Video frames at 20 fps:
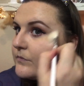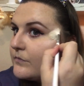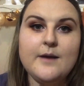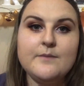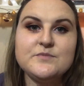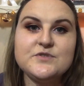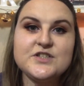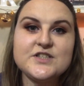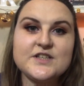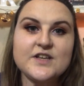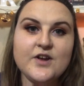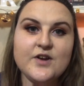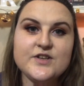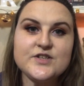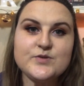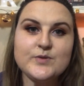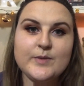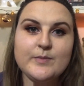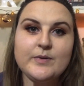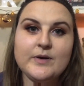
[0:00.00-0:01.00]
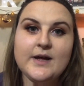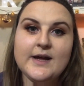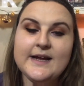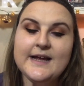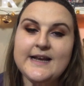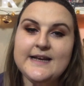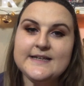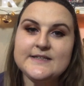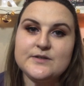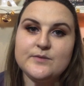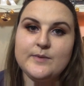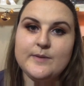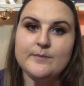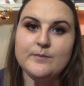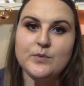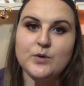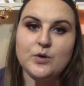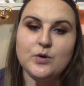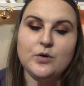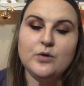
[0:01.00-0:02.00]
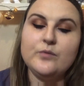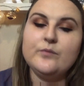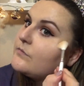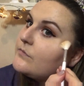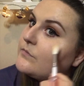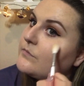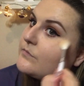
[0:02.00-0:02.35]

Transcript: I'm just going to apply a little bit more.